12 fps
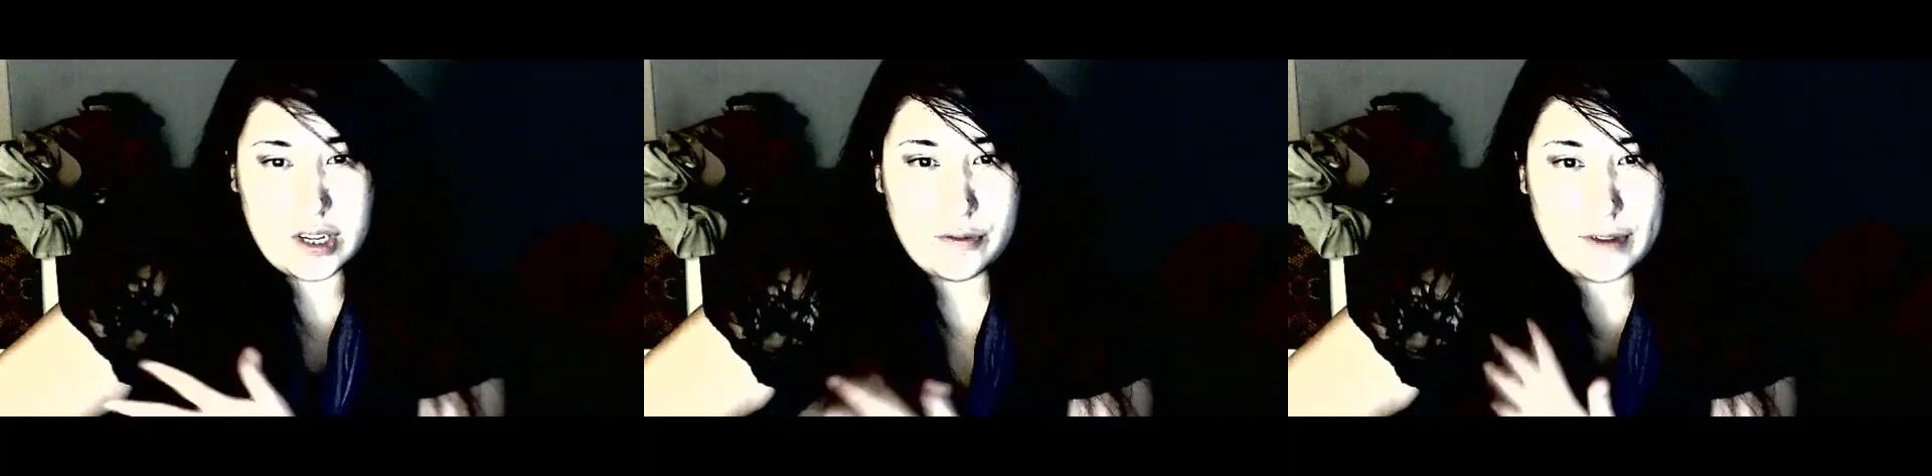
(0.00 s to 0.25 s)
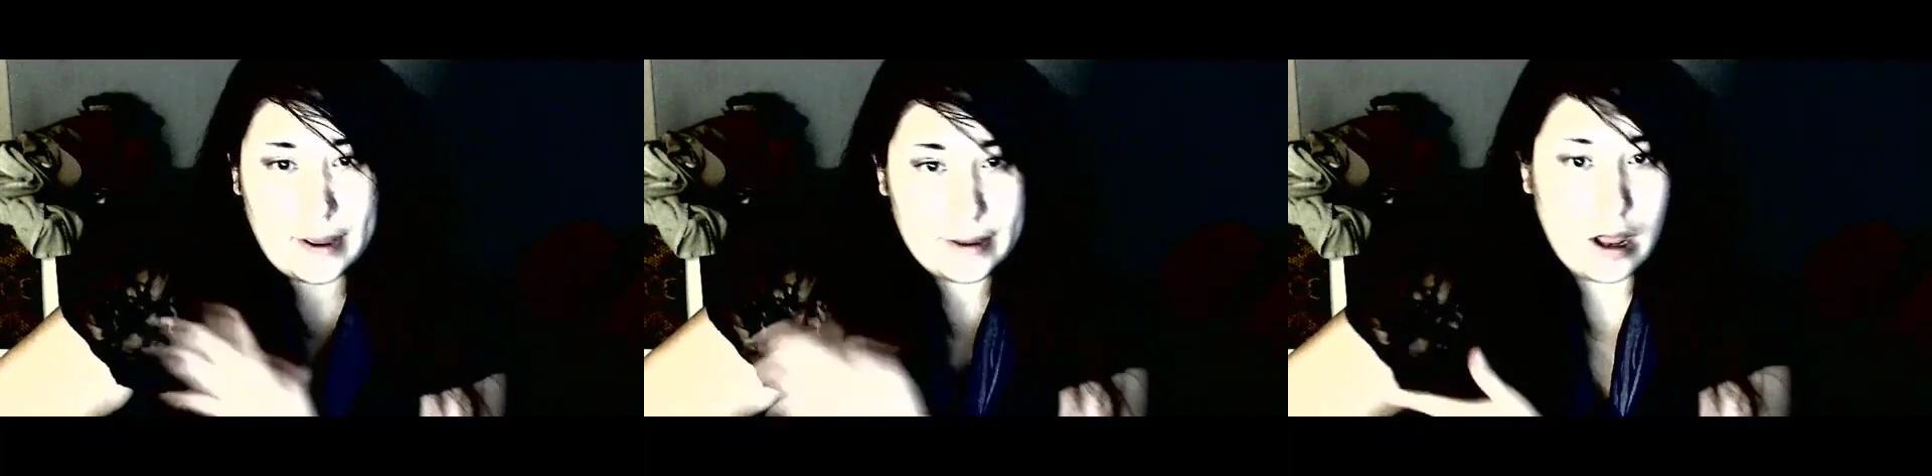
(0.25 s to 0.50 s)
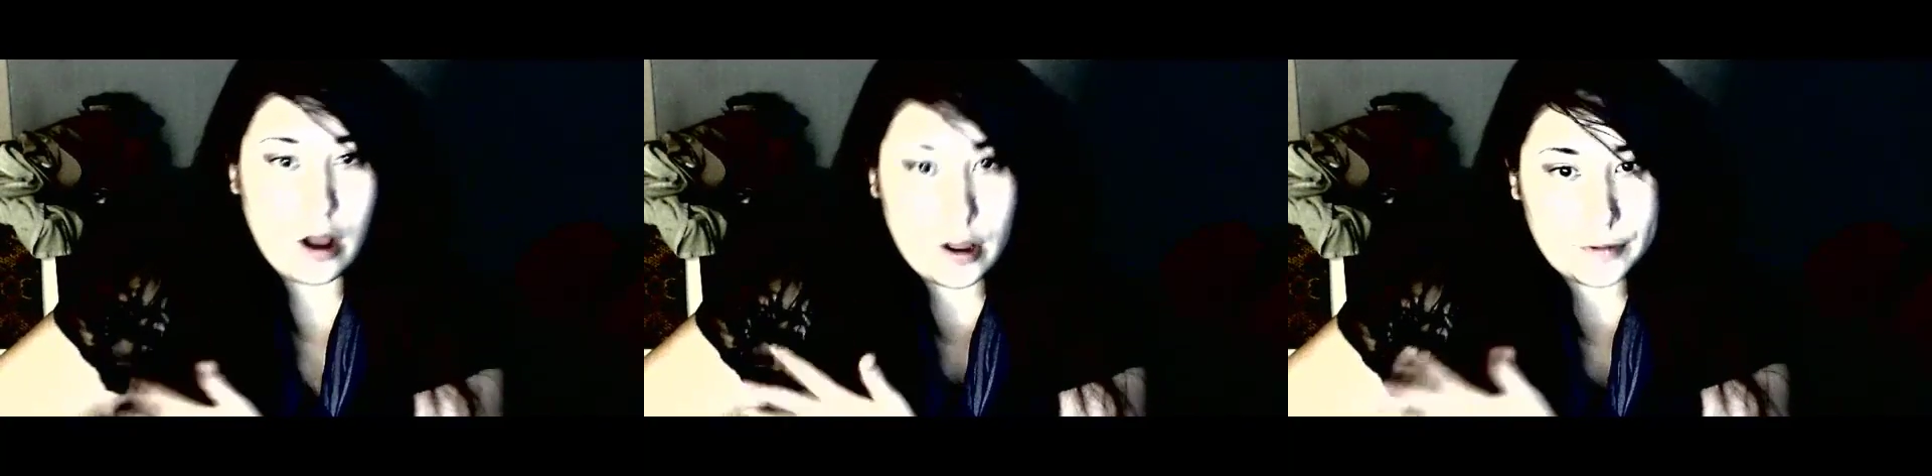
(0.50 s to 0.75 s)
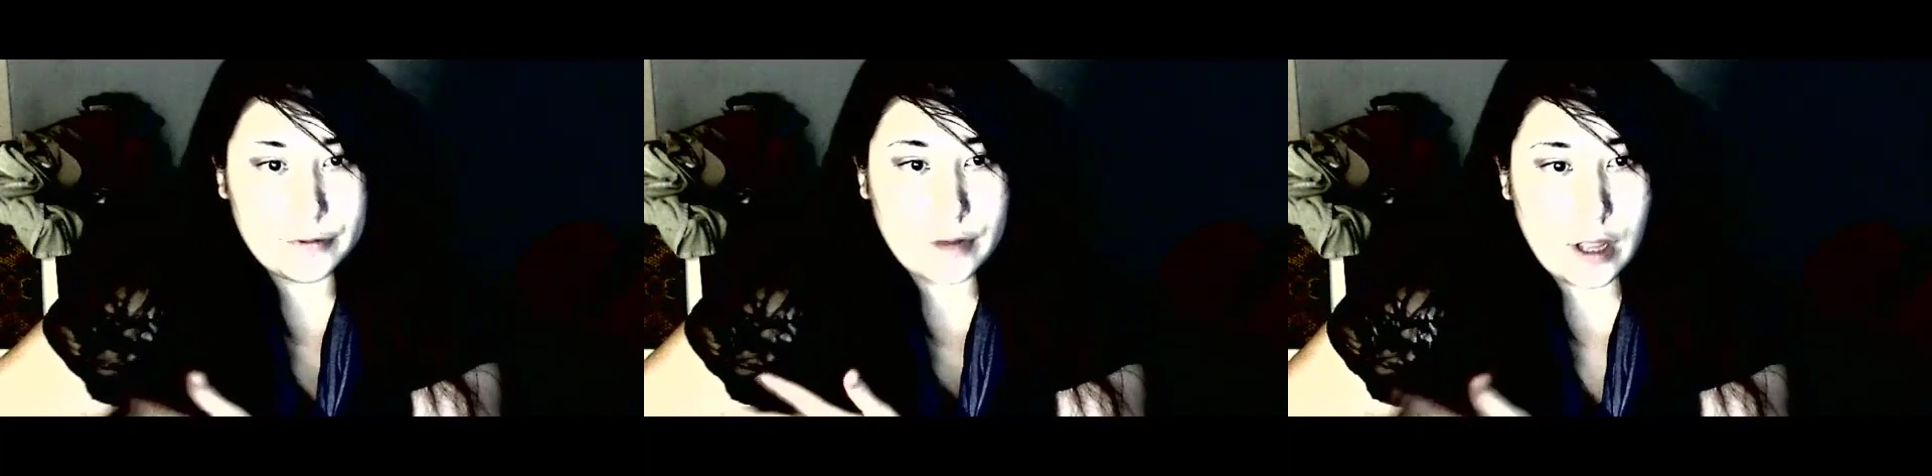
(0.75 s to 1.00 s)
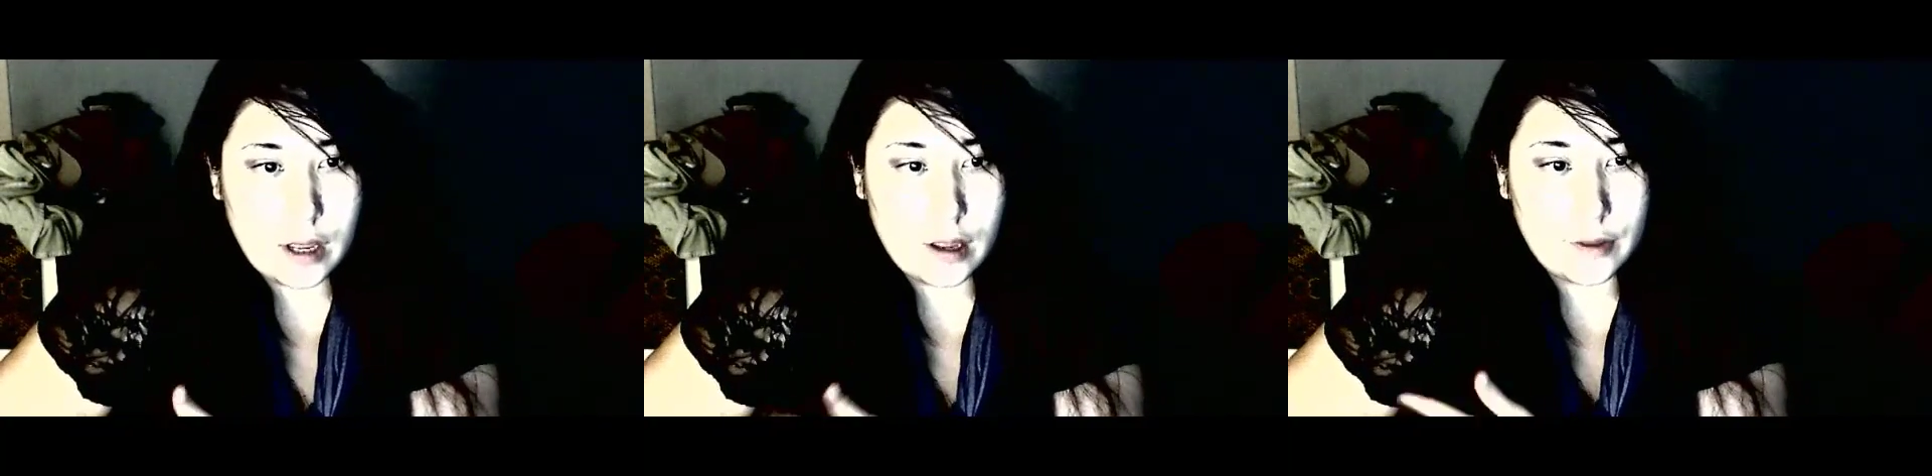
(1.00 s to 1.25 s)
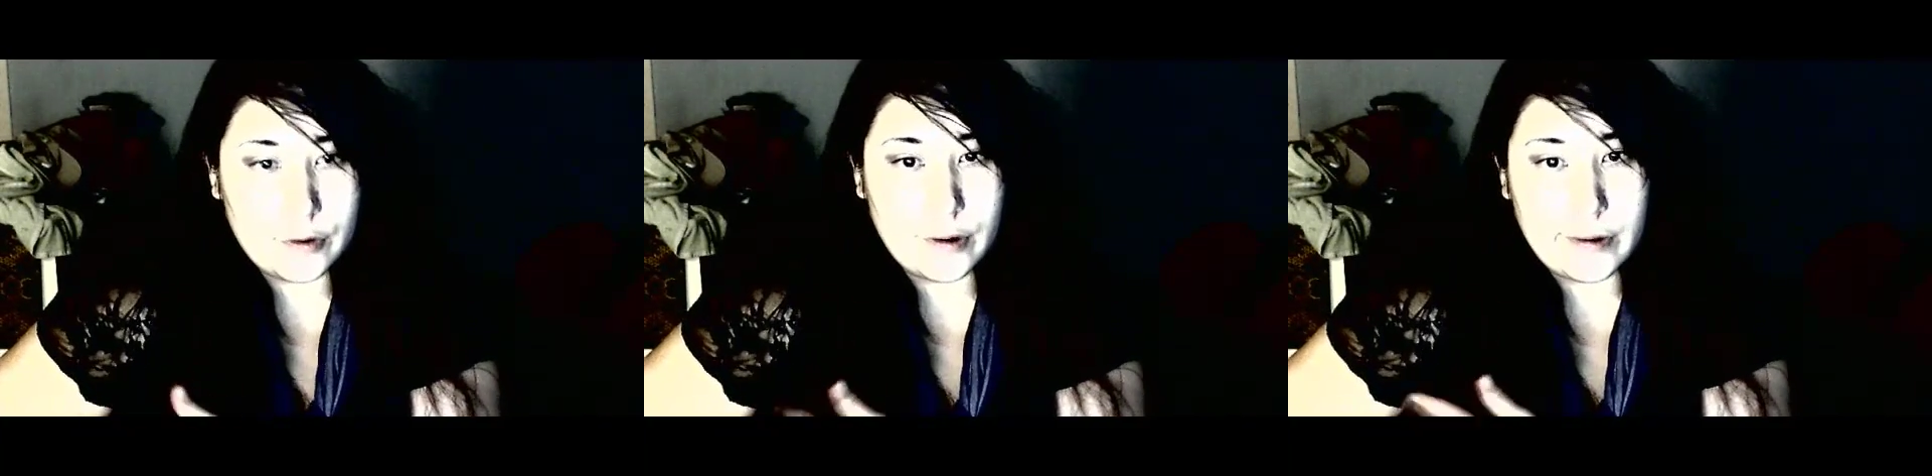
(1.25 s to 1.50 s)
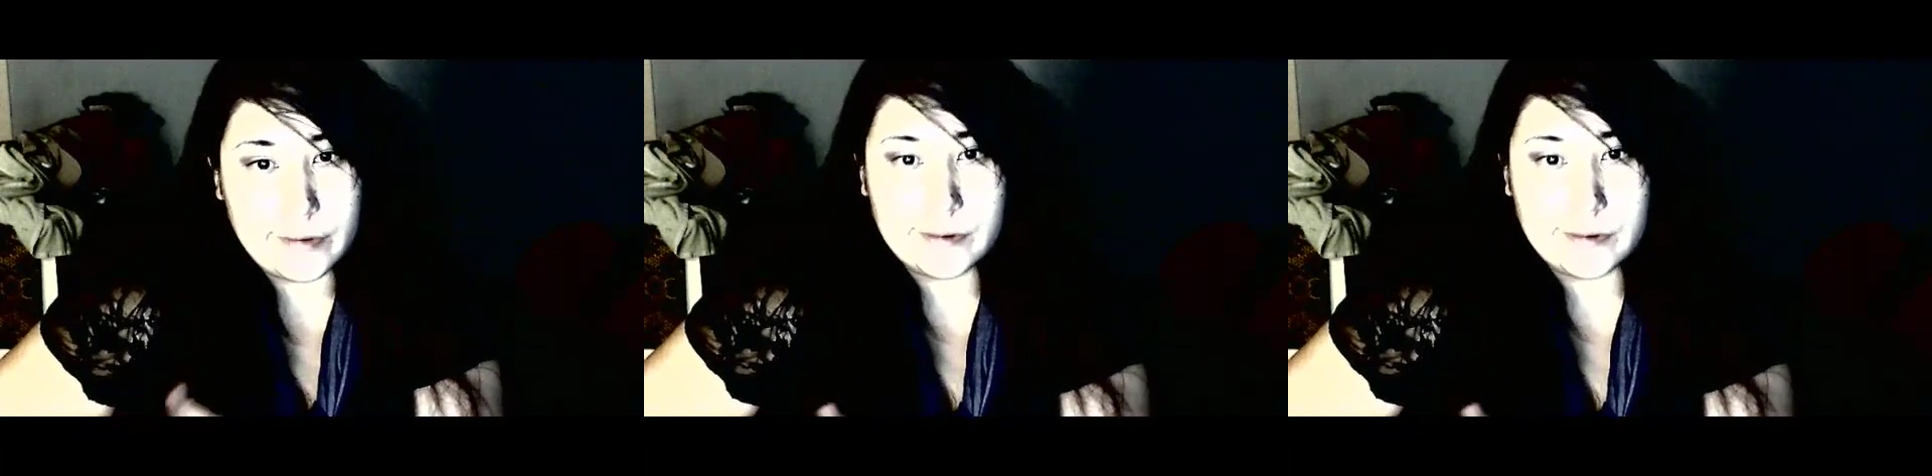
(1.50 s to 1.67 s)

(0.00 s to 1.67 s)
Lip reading: fight off other